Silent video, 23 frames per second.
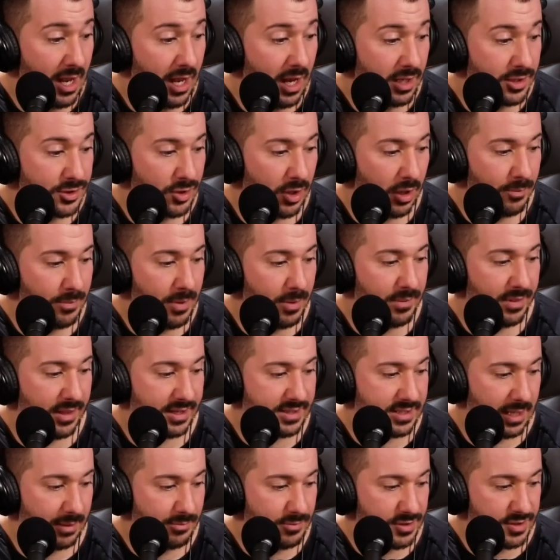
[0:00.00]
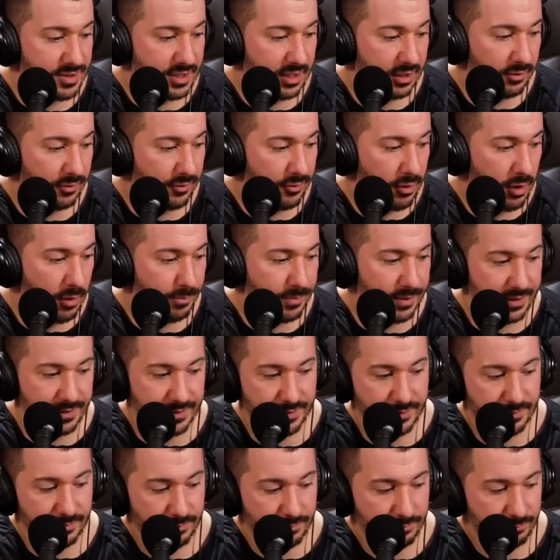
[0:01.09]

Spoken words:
So I'll remember that time. Just tickle their armpits.